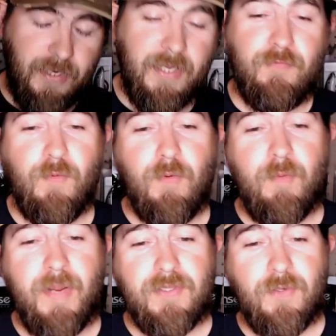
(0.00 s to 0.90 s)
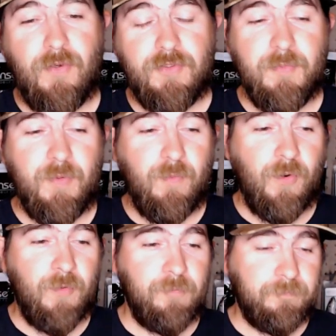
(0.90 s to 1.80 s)
if you wanted to make the ultimate
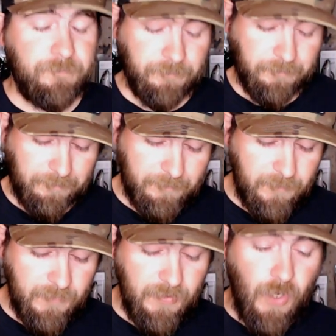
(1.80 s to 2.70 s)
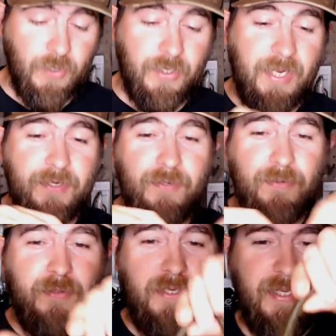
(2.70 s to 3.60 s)
worm, all you got to do
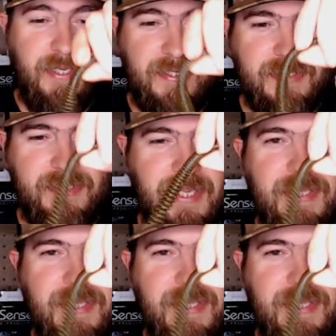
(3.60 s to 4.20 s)
is take